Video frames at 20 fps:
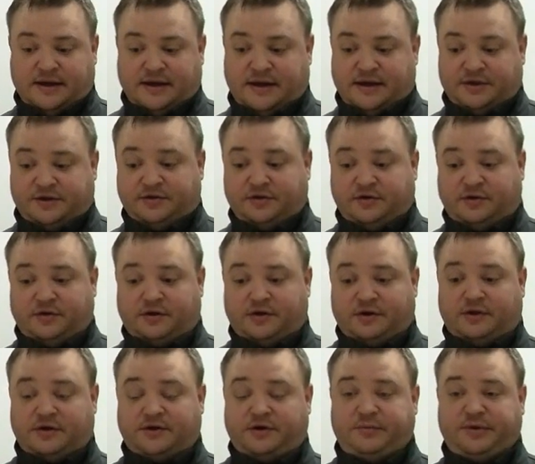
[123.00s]
you'll learn
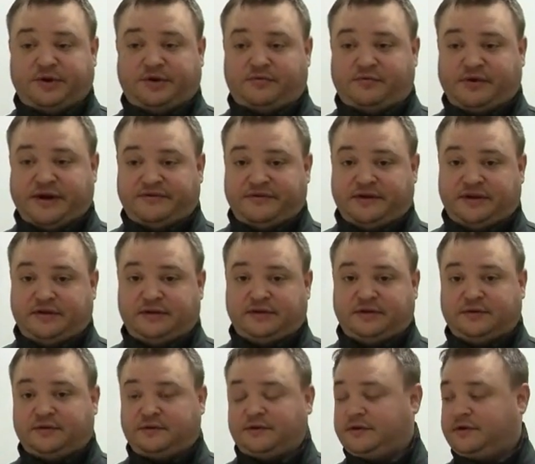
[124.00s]
a little bit of Revit,
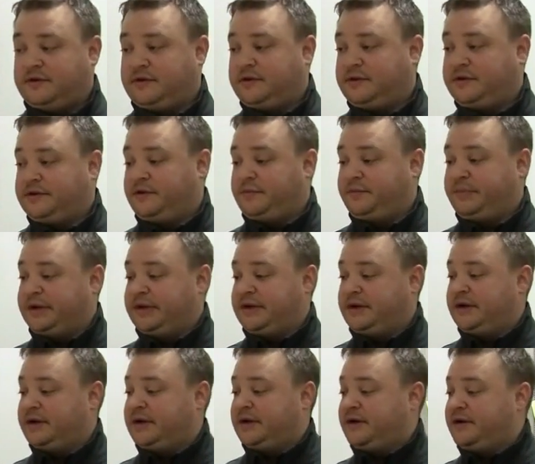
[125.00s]
you'll learn a little bit
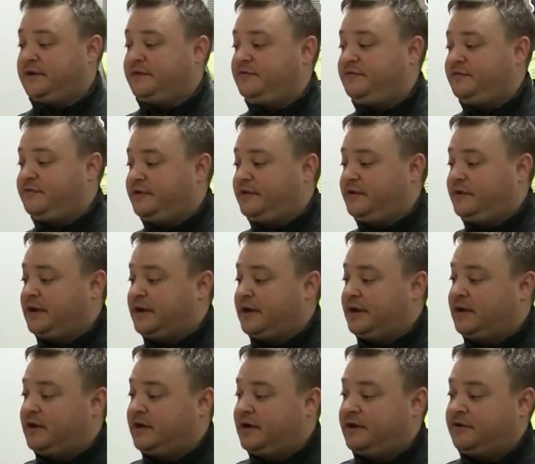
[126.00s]
of
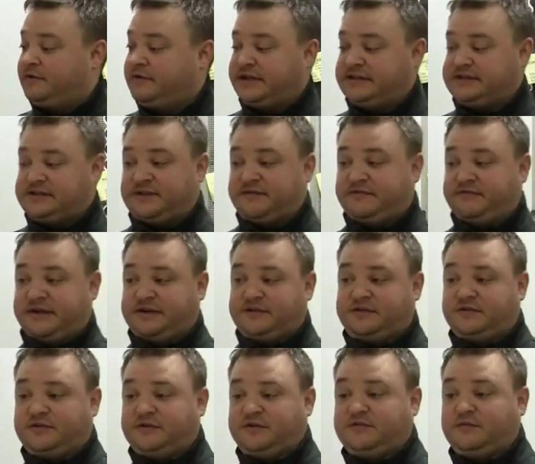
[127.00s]
Autodesk
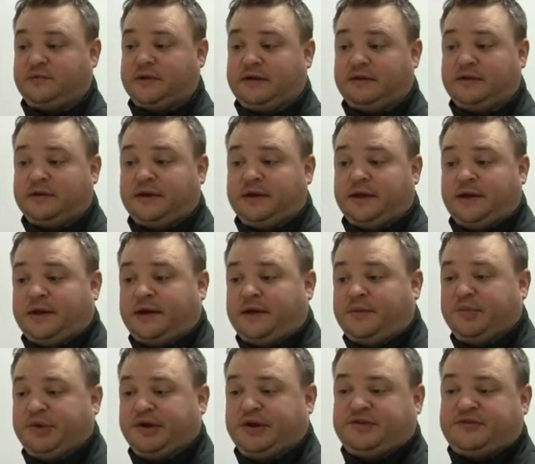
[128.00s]
Inventor as well.
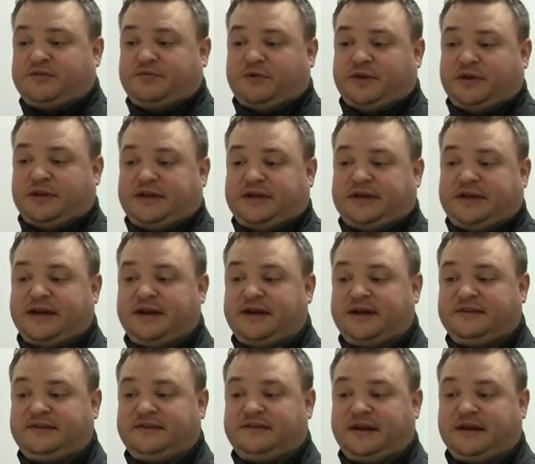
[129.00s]
But it's really kind
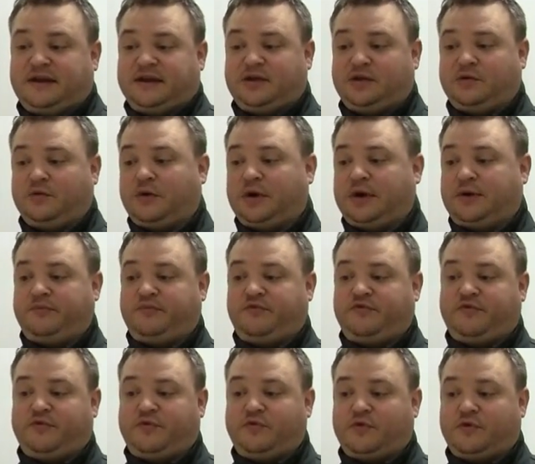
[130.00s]
of setting you up
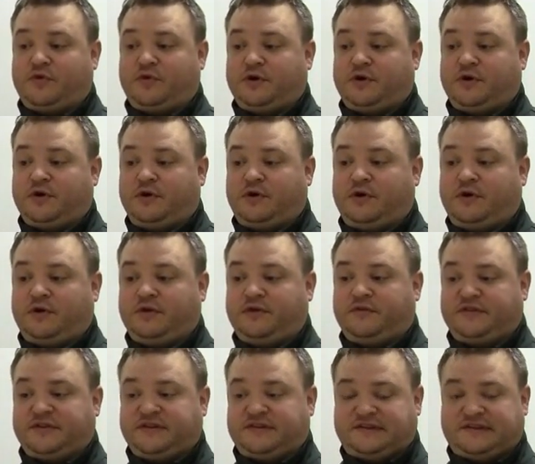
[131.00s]
for all of
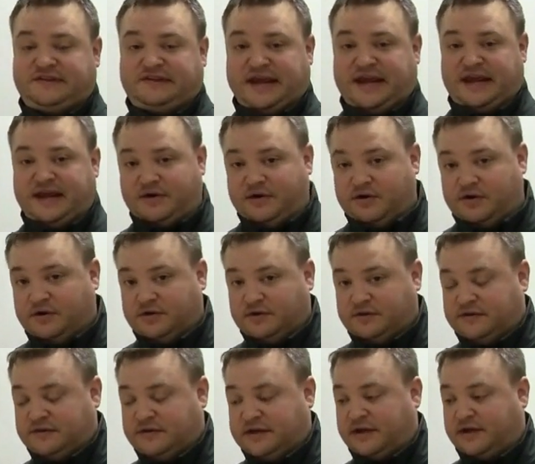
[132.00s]
the
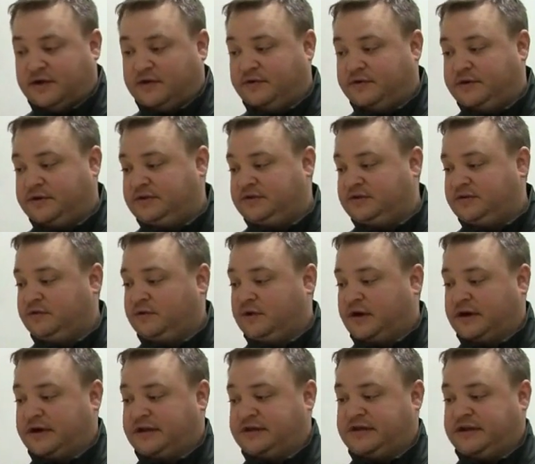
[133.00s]
standards that go into
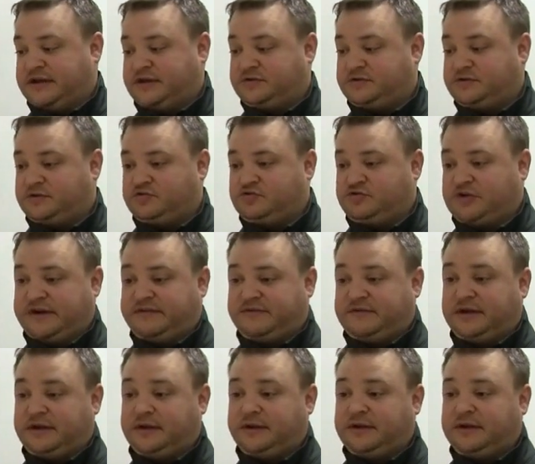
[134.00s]
architectural
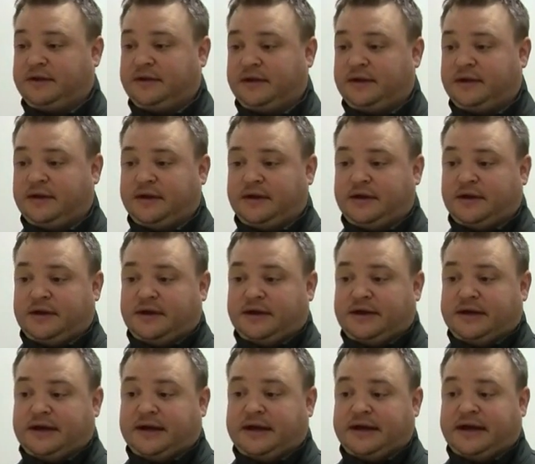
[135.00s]
drafting.
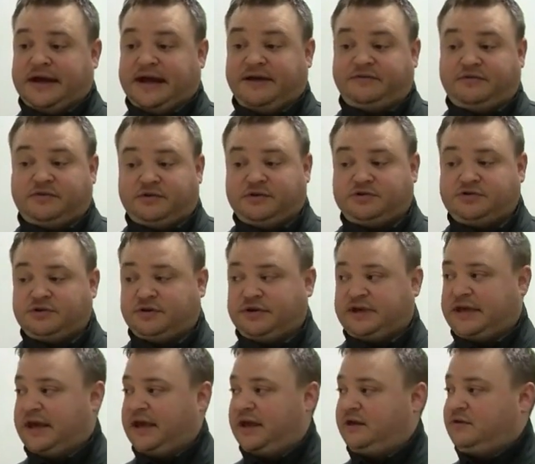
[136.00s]
After Intro to
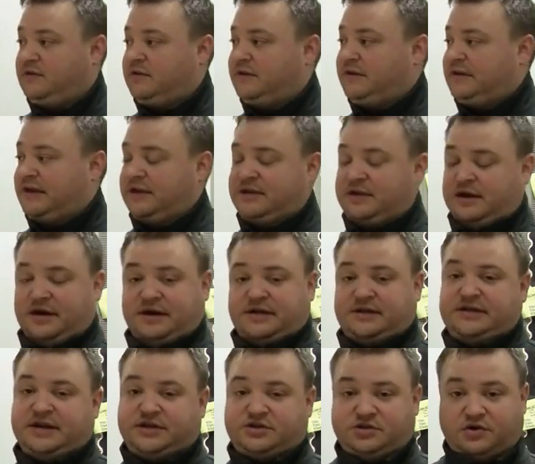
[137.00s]
CAD, you can take the
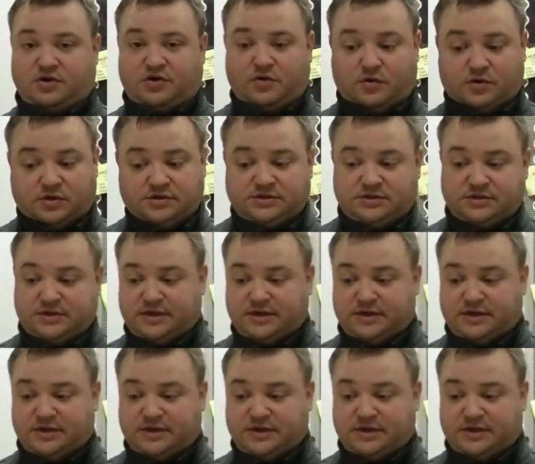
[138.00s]
architecture course.